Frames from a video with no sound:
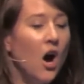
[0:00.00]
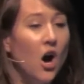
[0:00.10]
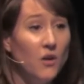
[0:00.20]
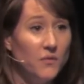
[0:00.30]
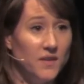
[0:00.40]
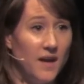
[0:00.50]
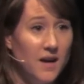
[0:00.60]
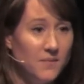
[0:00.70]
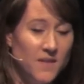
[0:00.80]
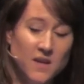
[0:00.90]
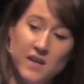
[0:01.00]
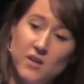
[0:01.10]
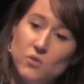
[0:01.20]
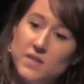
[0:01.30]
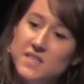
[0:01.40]
After that,
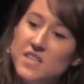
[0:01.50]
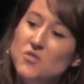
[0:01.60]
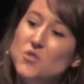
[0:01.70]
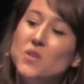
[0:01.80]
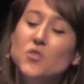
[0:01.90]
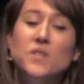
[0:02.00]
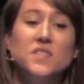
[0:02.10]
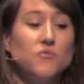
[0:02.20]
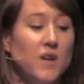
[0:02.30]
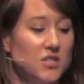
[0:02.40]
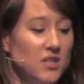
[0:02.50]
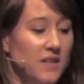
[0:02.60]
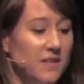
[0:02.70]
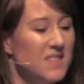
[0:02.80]
it will continue to increase gradually.